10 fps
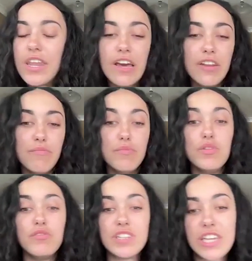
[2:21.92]
and then I
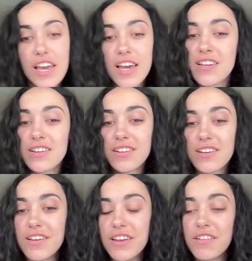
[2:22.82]
moved again,
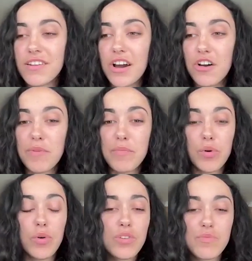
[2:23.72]
and now I'm in
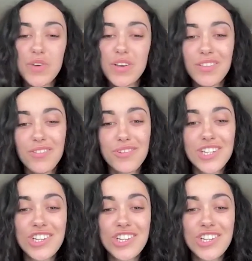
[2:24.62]
Portsmouth, which